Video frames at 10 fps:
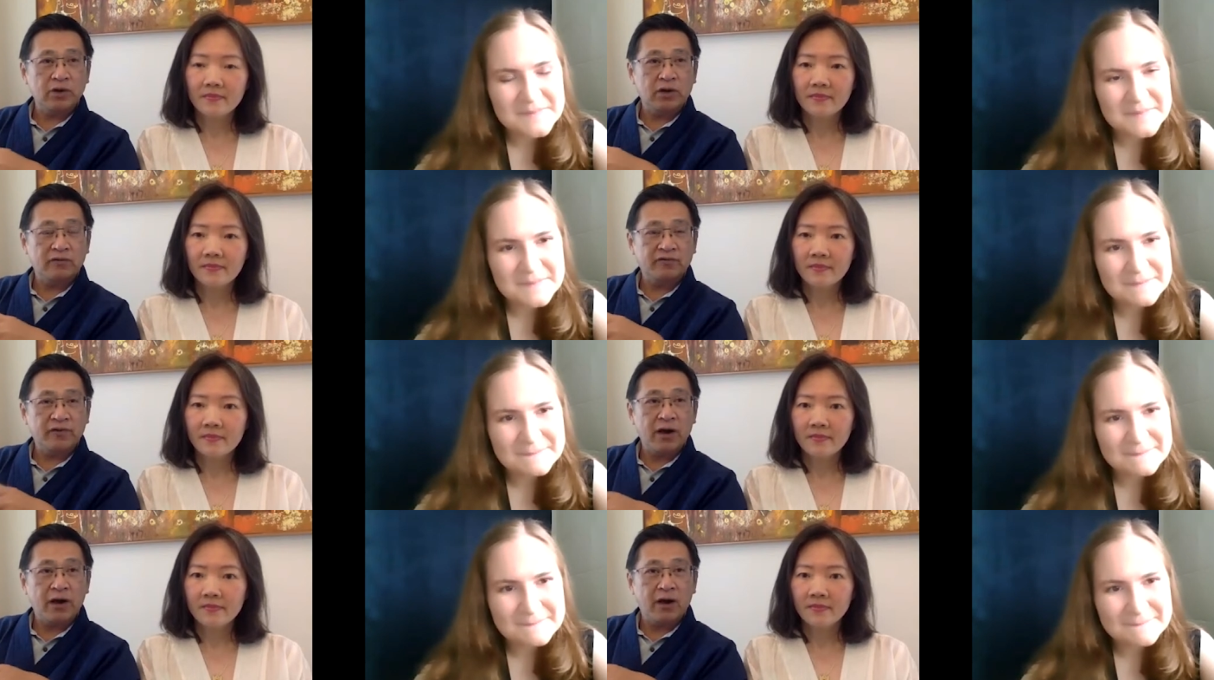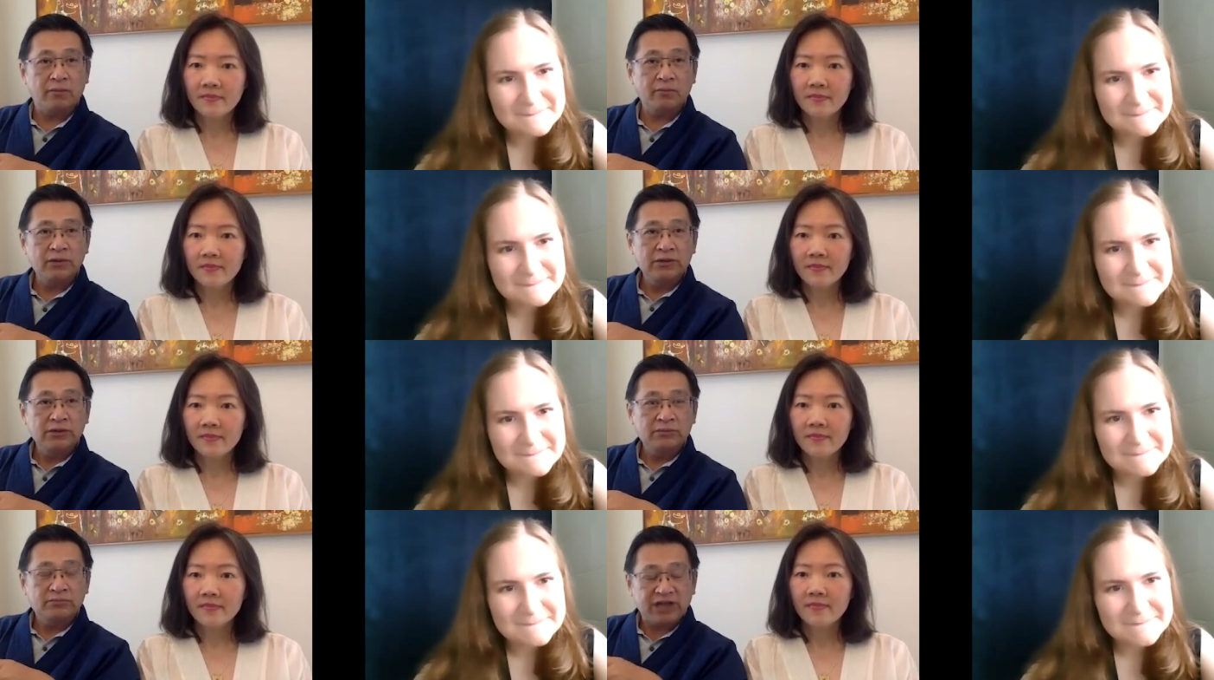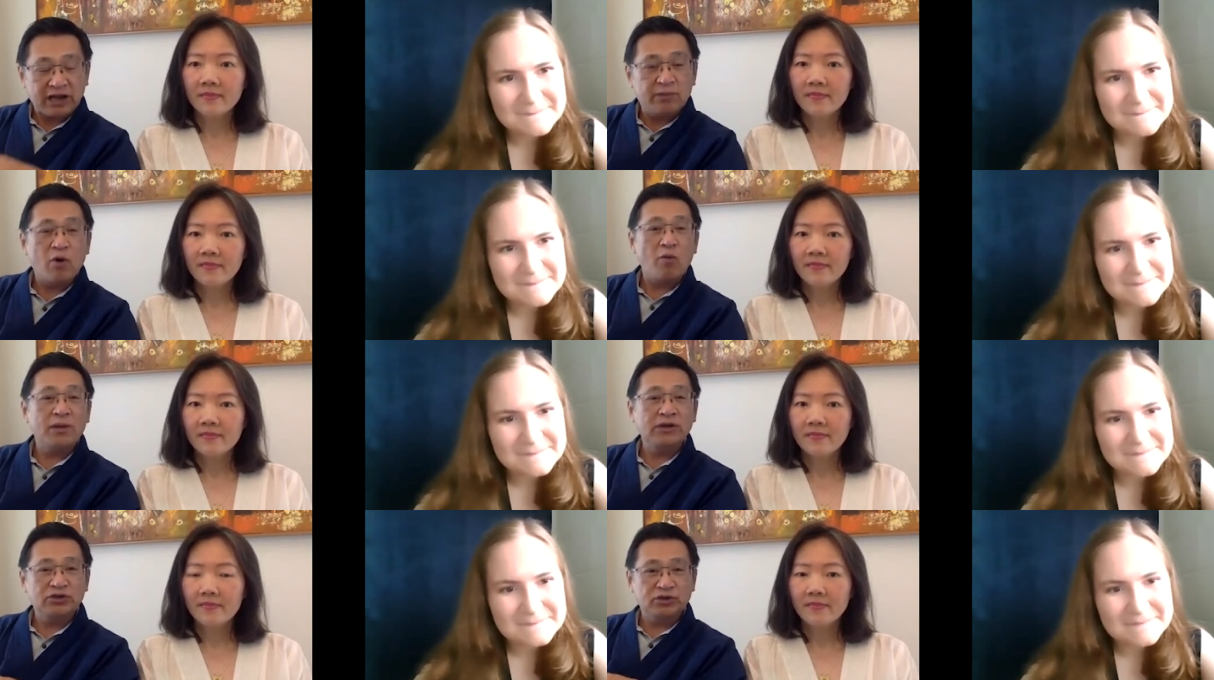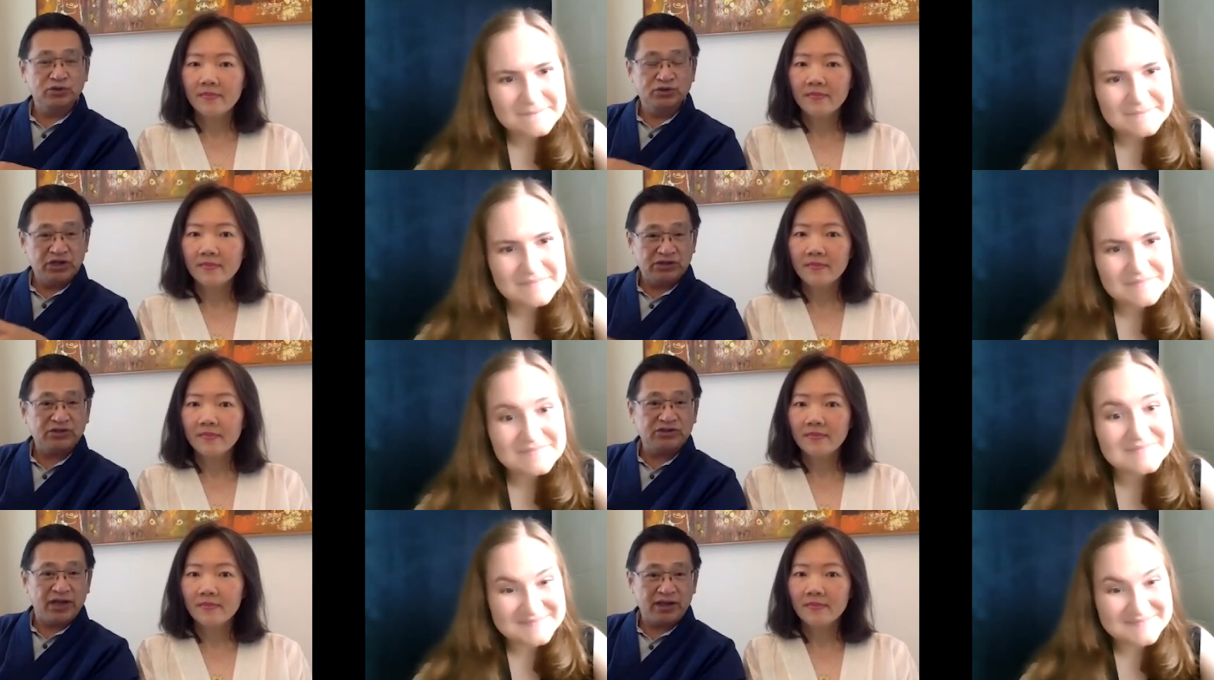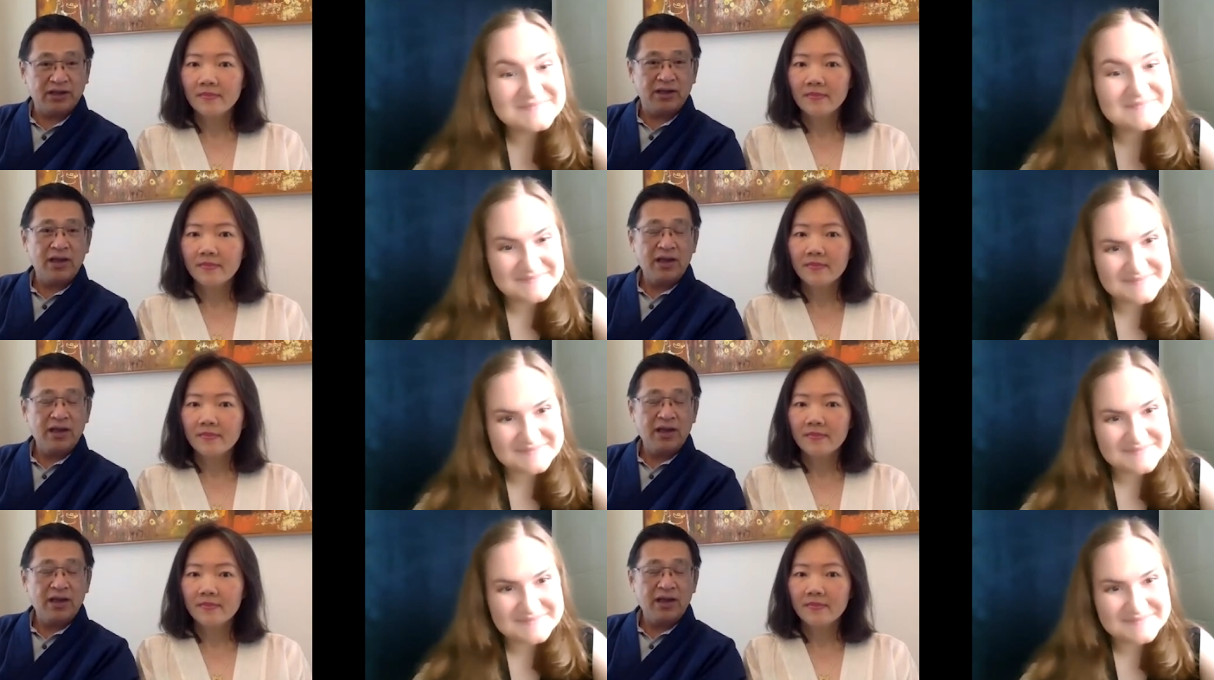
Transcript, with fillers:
Speaker 1: of uh, take a moment to judge things.